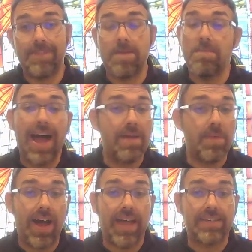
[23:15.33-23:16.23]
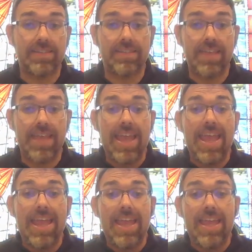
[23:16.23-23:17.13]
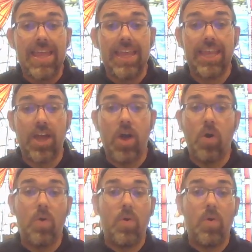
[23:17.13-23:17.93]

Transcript: in my mind. You know,